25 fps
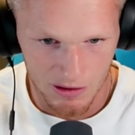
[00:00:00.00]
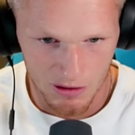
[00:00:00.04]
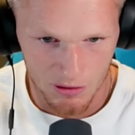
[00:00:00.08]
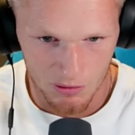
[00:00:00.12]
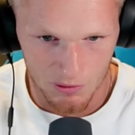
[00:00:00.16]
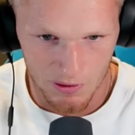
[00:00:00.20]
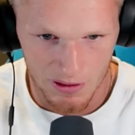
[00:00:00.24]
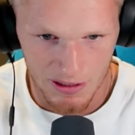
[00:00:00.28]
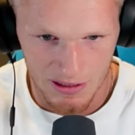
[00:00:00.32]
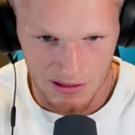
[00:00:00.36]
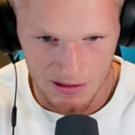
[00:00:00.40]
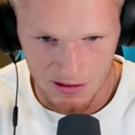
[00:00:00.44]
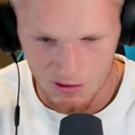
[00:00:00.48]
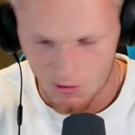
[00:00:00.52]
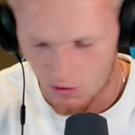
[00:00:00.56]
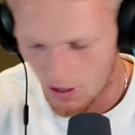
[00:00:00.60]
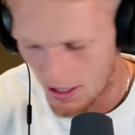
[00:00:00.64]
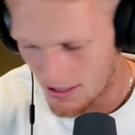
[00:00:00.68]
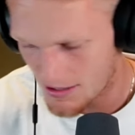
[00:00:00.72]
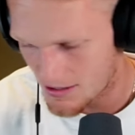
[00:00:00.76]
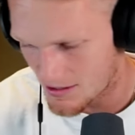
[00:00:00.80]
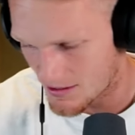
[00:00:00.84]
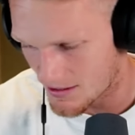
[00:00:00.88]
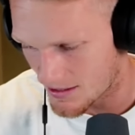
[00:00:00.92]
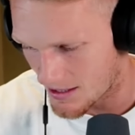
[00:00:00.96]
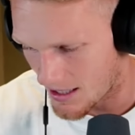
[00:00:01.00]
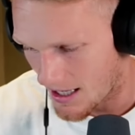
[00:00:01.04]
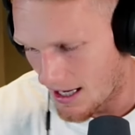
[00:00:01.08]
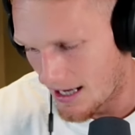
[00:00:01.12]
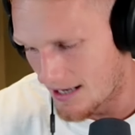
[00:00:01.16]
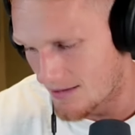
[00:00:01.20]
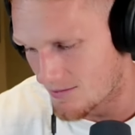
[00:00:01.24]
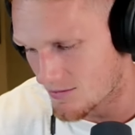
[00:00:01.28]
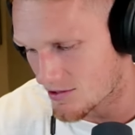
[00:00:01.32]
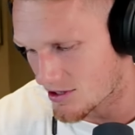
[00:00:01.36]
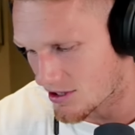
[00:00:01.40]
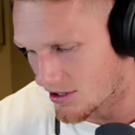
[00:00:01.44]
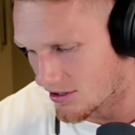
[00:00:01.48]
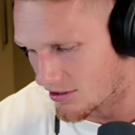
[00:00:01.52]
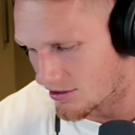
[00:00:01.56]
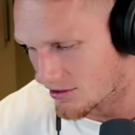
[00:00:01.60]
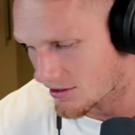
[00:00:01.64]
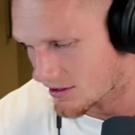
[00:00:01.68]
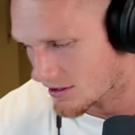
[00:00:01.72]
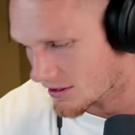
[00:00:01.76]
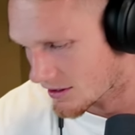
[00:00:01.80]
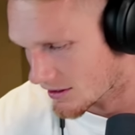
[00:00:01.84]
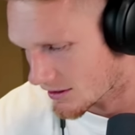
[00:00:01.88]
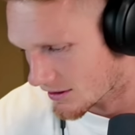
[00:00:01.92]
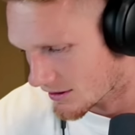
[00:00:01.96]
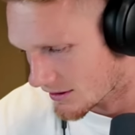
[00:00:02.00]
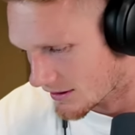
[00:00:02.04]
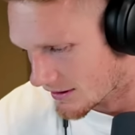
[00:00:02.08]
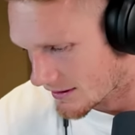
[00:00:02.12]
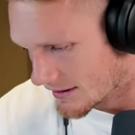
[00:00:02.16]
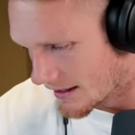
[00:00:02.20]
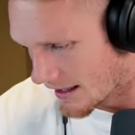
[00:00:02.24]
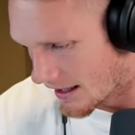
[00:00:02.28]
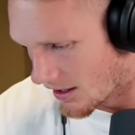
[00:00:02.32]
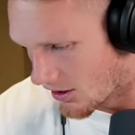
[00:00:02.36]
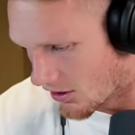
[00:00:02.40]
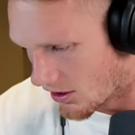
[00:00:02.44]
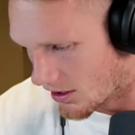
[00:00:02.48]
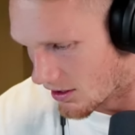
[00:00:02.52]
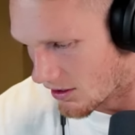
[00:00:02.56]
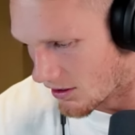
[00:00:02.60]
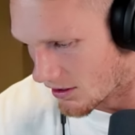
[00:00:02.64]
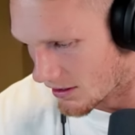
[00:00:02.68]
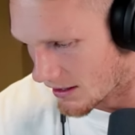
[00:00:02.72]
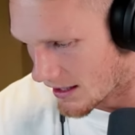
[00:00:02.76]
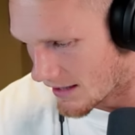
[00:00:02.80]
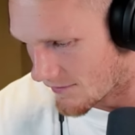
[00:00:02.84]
all these greats of the game. So, yeah, I love